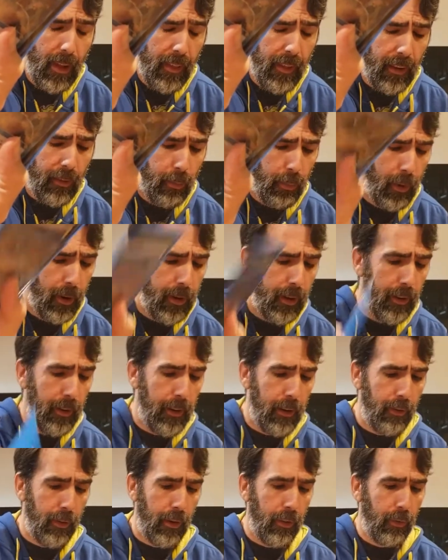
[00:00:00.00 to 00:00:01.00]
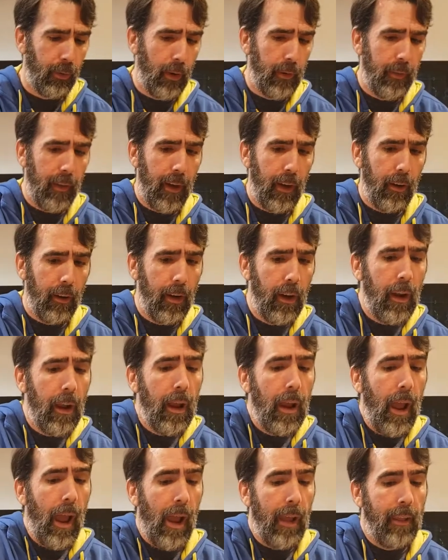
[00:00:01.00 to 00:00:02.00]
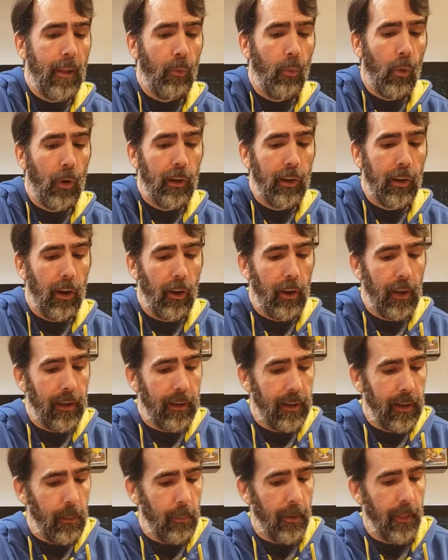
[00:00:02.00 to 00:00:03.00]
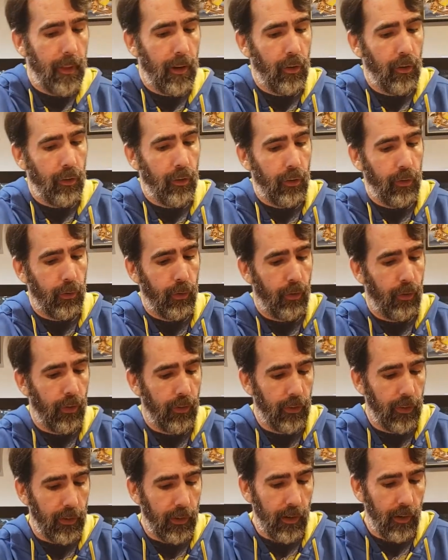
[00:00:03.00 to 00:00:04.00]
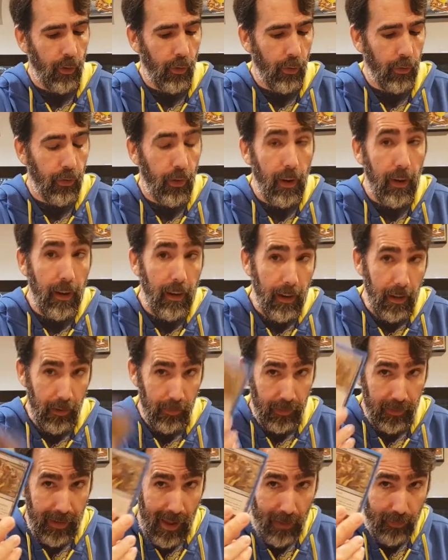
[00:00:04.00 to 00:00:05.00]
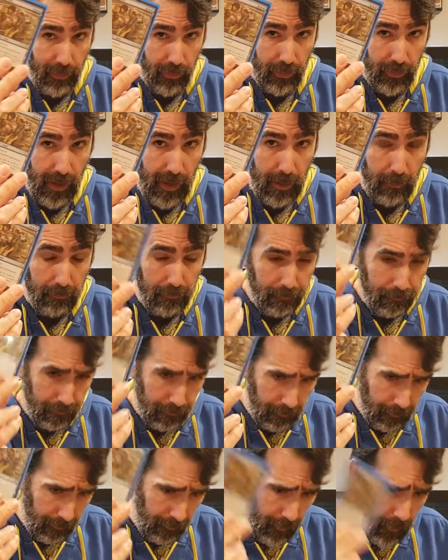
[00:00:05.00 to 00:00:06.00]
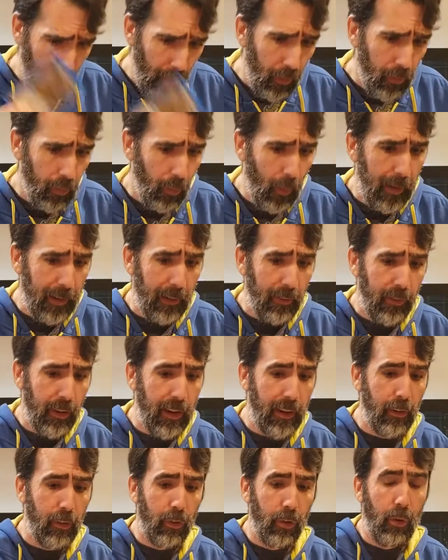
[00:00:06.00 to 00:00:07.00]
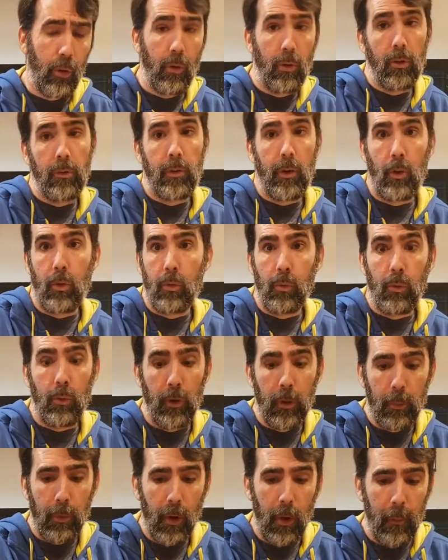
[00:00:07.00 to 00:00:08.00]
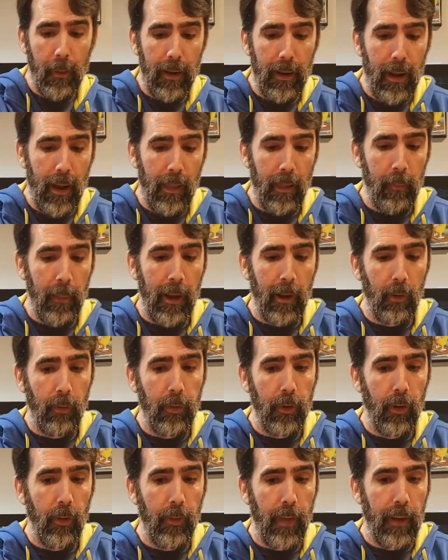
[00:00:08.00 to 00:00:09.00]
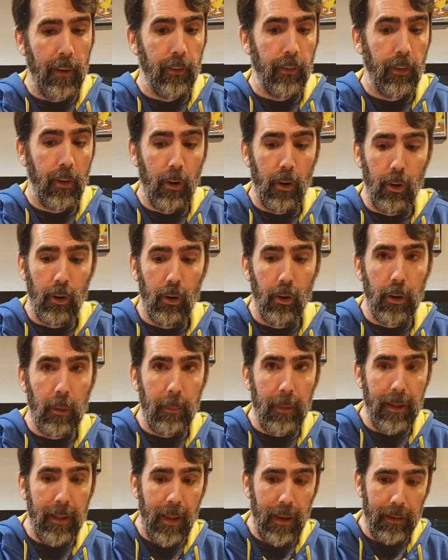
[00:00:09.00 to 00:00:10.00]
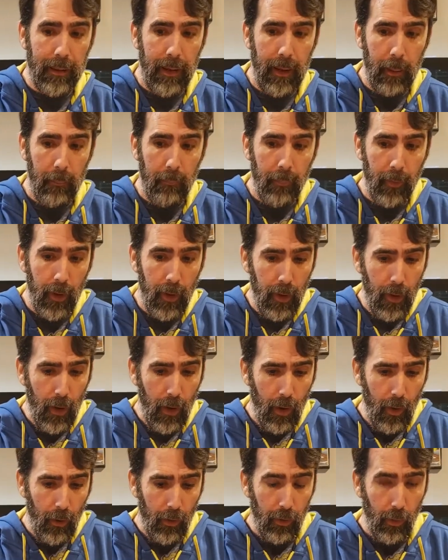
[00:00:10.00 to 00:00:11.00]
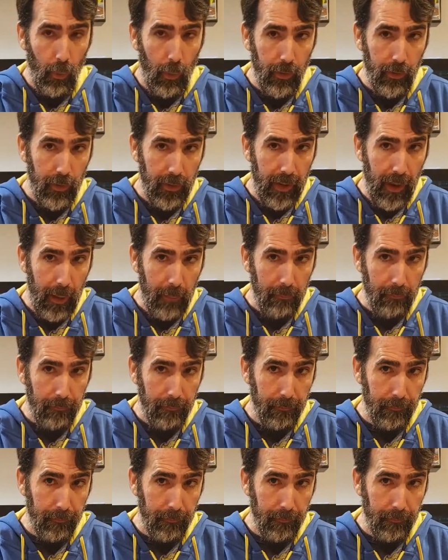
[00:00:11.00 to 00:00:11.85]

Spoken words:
that's pretty good defense right there. And then one card I keep in there just for shits and giggles is a Confiscate. So I can take control of an unruly permanent on the battlefield that is hurting me that game. So once again,